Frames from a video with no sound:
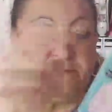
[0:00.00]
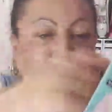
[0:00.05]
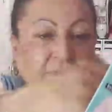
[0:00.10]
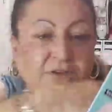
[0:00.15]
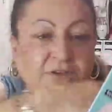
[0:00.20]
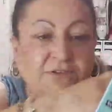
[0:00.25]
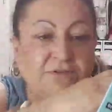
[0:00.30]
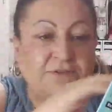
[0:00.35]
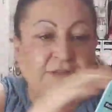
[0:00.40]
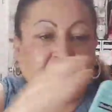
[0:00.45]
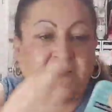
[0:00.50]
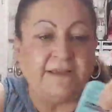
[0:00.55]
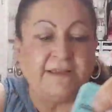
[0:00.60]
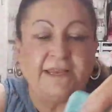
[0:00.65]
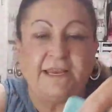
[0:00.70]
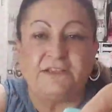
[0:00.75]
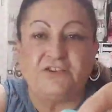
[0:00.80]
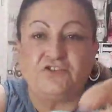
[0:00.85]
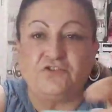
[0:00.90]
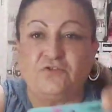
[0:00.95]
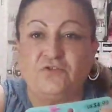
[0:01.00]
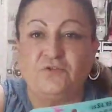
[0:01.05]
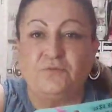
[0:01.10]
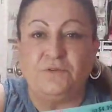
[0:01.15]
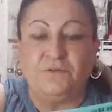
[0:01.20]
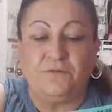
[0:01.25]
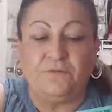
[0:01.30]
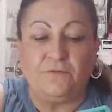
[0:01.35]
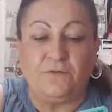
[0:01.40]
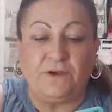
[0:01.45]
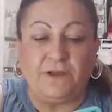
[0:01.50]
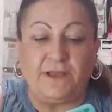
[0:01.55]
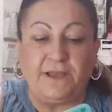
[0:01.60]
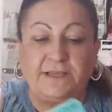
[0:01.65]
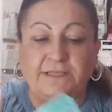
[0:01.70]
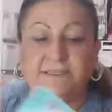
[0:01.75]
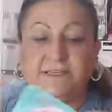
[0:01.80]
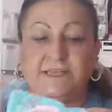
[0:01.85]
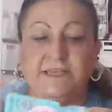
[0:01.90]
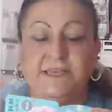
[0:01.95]
bunch of there that I showed you before,
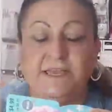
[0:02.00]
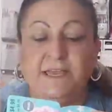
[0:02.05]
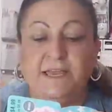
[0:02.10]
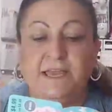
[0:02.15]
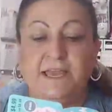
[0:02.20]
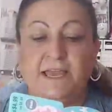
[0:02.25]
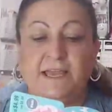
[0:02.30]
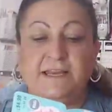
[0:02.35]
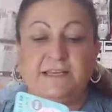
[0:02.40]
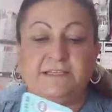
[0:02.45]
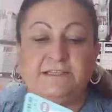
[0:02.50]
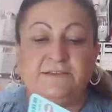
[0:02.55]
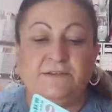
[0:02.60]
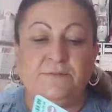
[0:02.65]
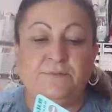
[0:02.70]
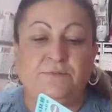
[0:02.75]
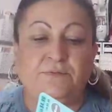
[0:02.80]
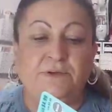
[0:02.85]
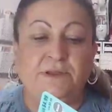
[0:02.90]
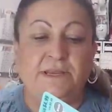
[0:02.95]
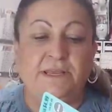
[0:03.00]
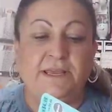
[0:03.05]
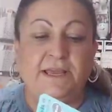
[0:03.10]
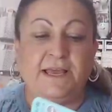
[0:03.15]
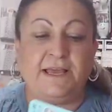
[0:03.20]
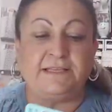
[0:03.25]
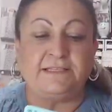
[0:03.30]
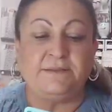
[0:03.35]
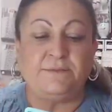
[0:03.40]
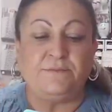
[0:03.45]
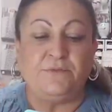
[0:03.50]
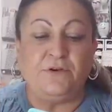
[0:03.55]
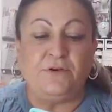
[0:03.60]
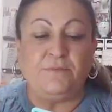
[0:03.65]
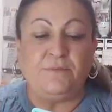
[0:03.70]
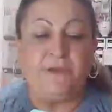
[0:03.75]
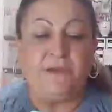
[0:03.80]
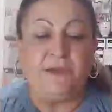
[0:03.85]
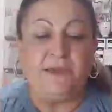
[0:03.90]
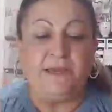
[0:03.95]
guys. And it's so pretty. It has the
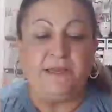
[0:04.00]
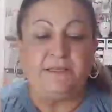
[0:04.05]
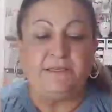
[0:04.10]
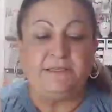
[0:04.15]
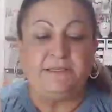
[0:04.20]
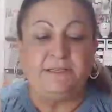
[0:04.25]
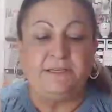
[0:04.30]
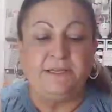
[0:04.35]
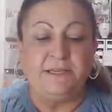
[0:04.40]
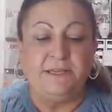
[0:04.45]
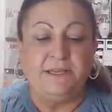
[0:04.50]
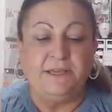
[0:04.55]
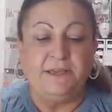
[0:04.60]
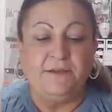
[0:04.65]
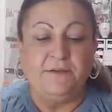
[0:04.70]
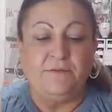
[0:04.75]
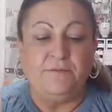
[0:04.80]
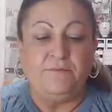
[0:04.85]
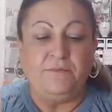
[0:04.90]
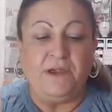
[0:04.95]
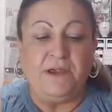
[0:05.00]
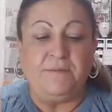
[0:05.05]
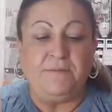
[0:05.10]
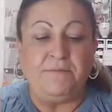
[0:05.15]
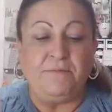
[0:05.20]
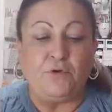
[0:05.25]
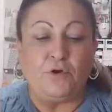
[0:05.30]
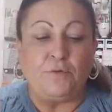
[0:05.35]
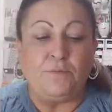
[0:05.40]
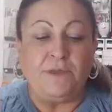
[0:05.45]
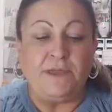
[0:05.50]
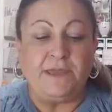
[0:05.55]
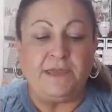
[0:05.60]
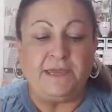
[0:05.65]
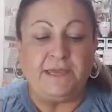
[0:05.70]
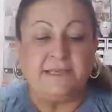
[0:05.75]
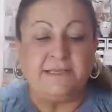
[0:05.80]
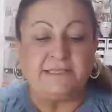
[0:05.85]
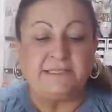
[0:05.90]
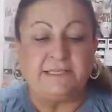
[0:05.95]
mermaids. Mermaid
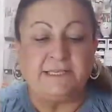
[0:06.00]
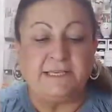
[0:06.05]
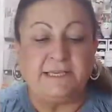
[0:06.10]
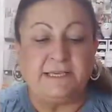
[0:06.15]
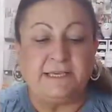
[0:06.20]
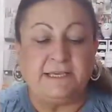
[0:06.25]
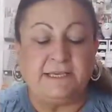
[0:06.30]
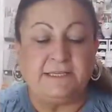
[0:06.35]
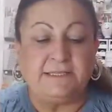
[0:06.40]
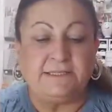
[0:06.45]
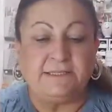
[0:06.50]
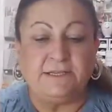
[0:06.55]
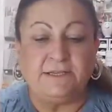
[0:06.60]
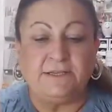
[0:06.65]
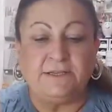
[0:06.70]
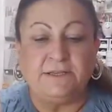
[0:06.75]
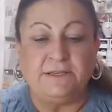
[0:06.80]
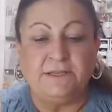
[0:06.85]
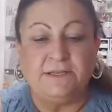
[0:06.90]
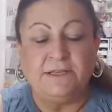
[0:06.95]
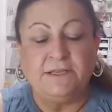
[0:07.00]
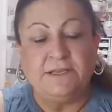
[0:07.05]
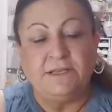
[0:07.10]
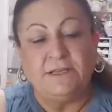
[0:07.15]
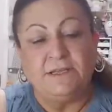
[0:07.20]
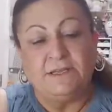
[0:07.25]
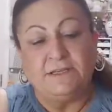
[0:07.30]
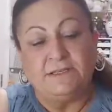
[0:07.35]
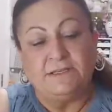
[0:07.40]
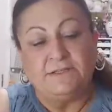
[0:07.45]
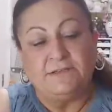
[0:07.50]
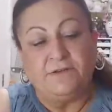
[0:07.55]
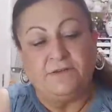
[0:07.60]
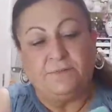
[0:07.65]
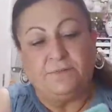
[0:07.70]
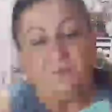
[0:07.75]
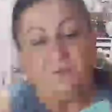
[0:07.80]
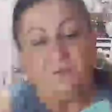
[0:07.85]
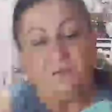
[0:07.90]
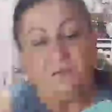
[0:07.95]
kisses. So
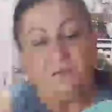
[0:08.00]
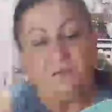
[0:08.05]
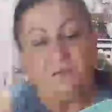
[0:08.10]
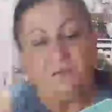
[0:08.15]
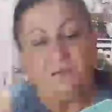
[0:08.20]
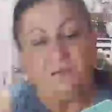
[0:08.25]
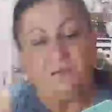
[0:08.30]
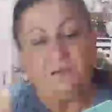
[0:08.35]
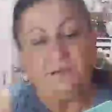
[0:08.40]
pretty.